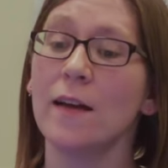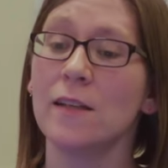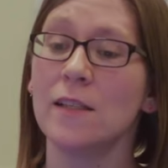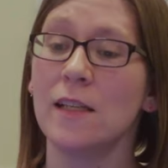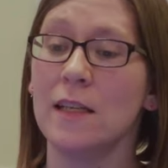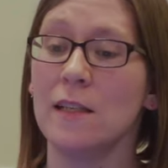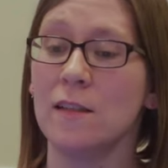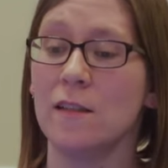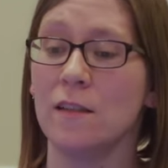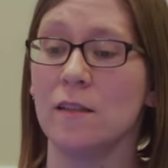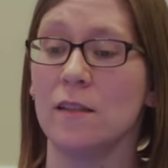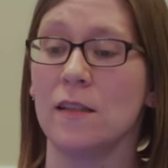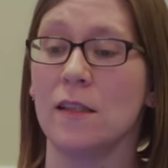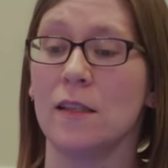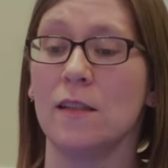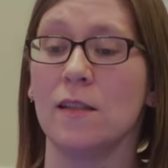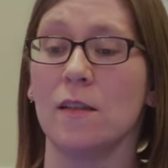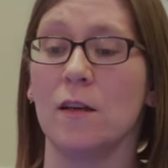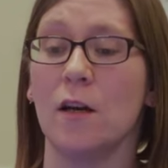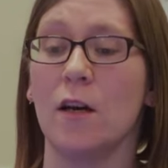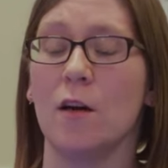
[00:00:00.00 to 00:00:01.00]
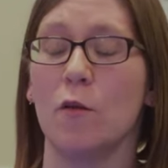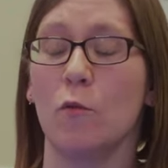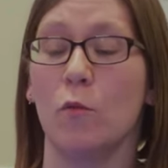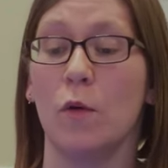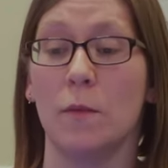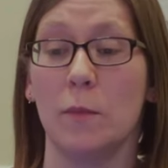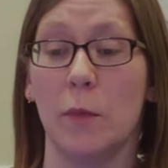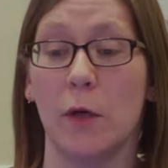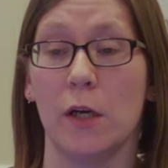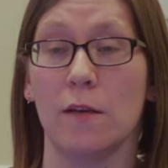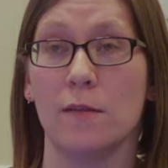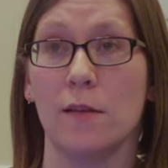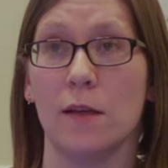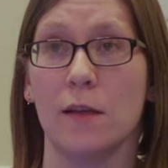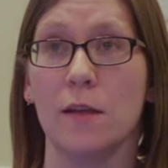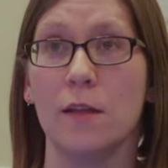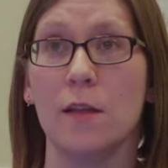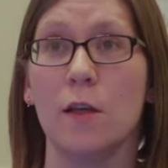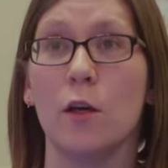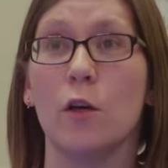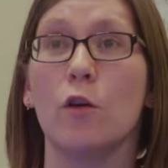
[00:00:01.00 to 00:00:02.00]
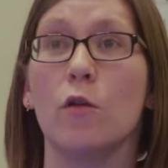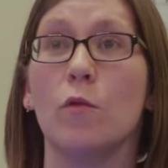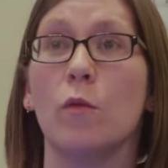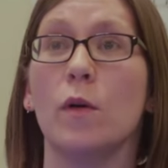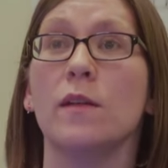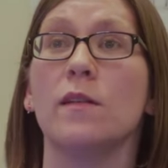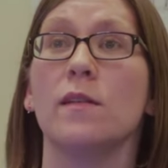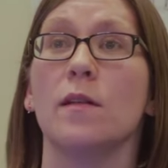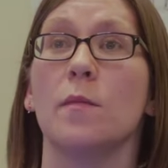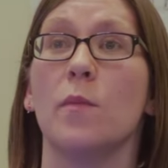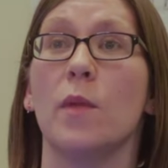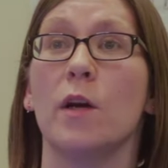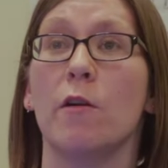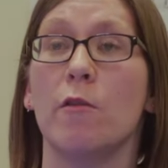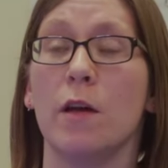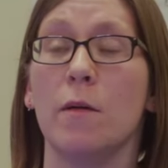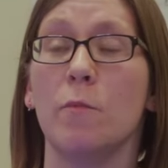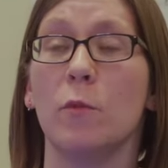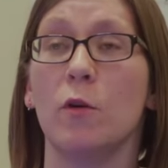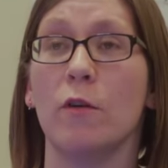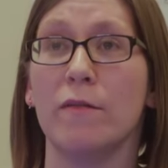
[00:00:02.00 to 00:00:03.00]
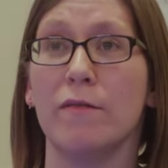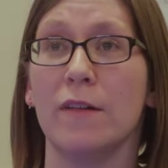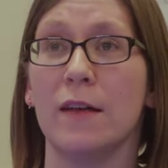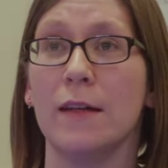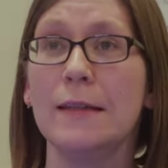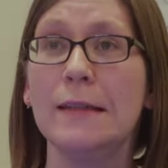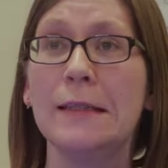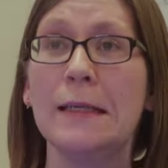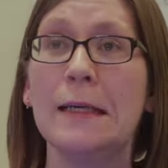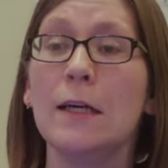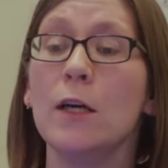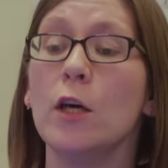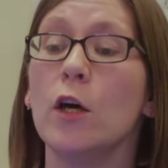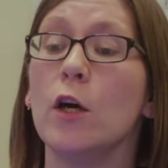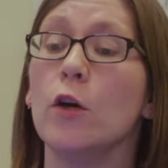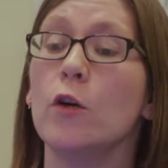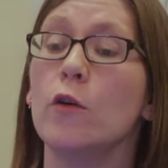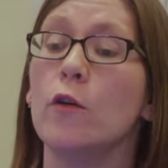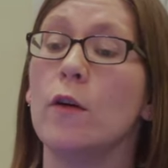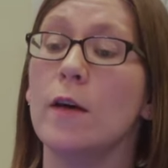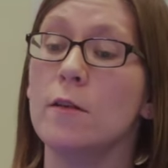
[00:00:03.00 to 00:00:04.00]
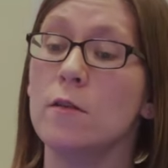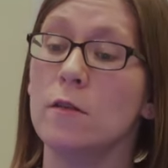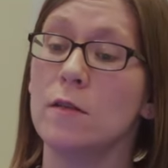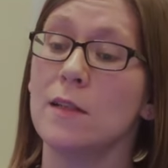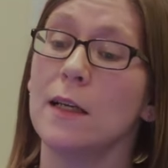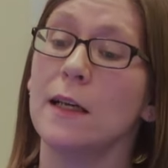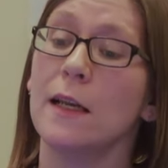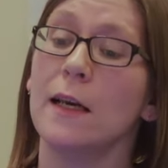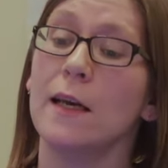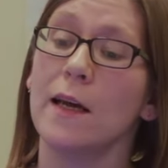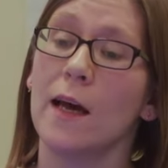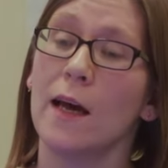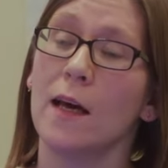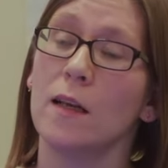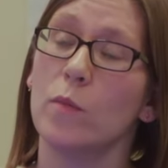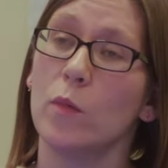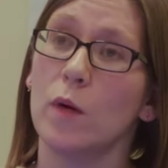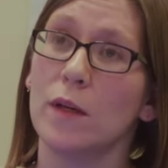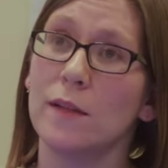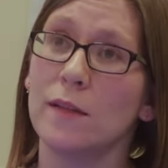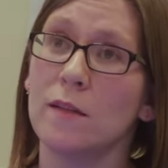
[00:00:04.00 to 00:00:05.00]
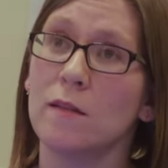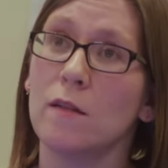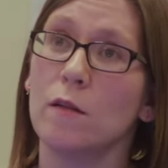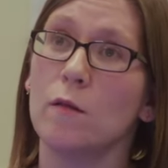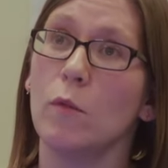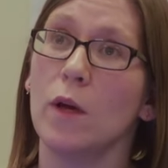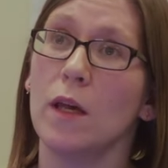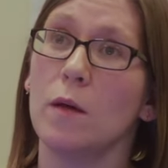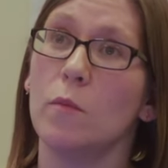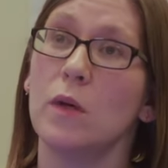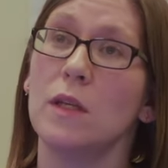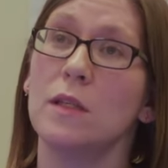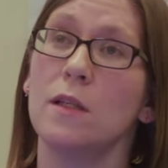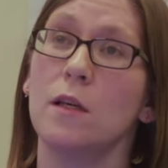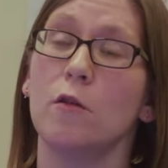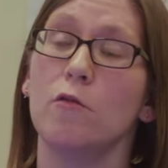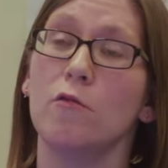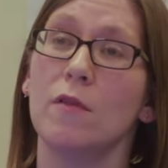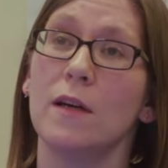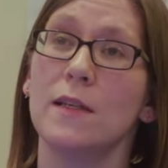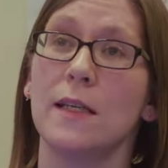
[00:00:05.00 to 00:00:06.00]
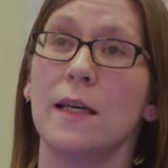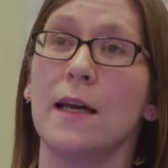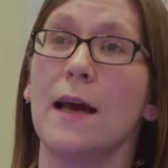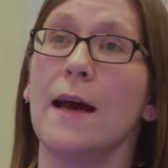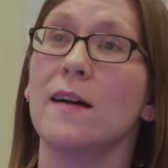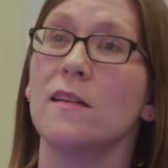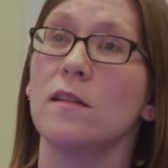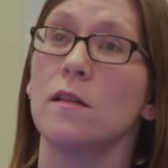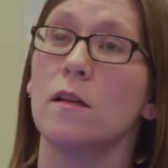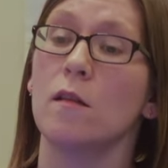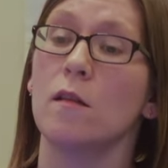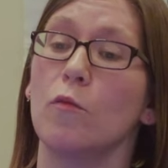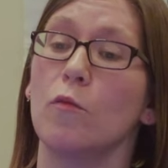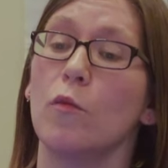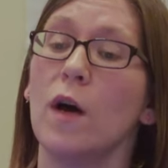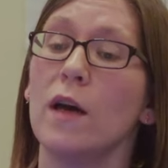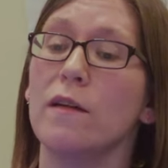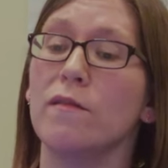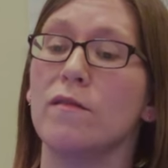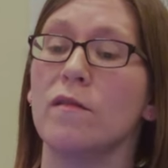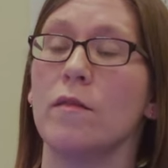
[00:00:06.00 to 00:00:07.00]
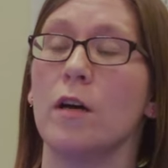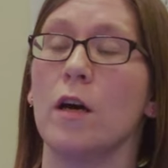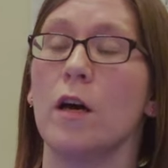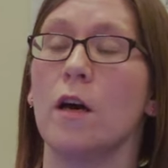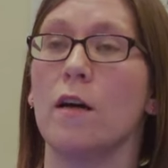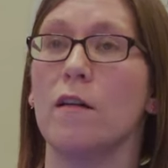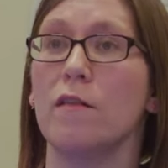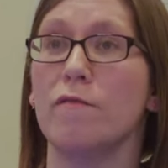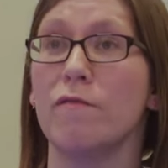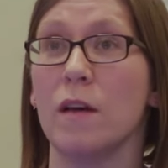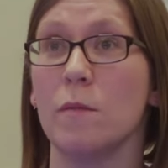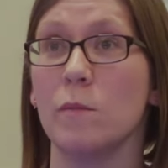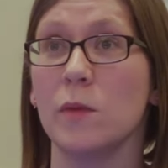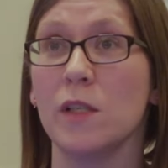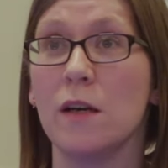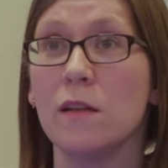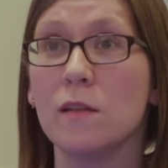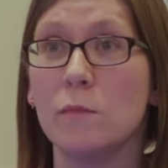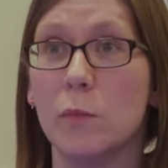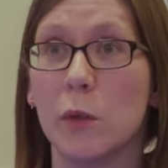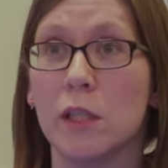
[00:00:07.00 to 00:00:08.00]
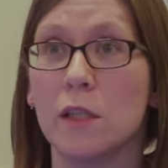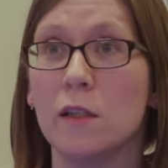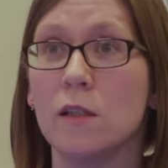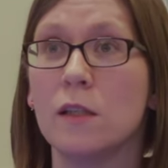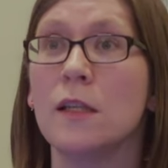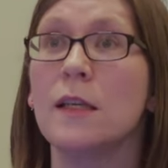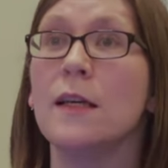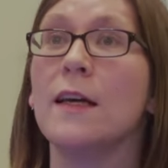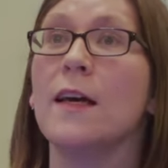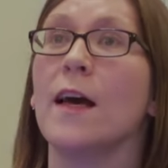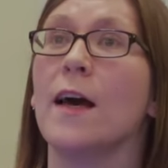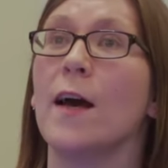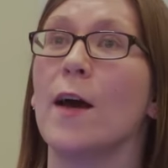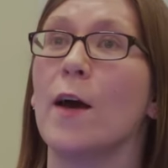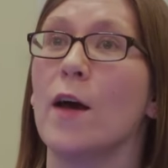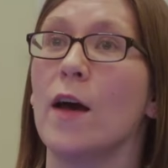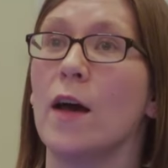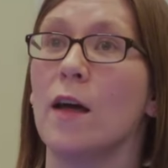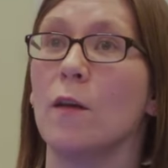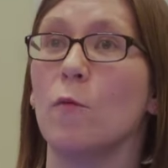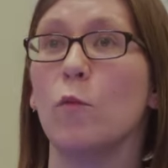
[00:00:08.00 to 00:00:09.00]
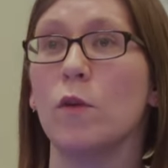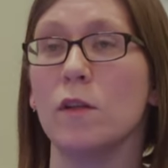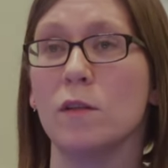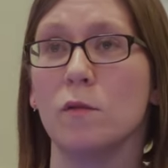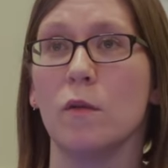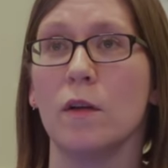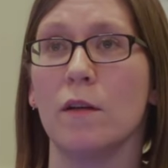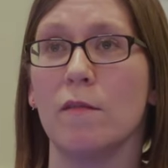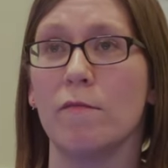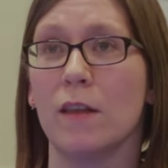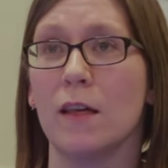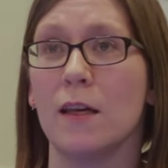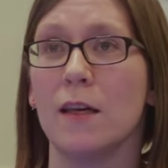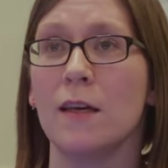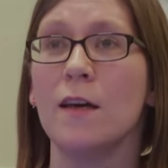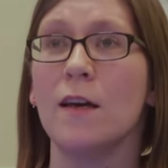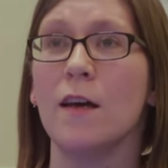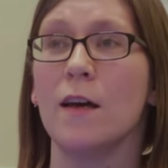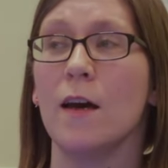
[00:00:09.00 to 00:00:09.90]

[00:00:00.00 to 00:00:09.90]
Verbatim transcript: actually just did uh, one person who was Miriam Griffin who interestingly had a presence on Wikipedia already as wife of her famous husband uh, and was one of the,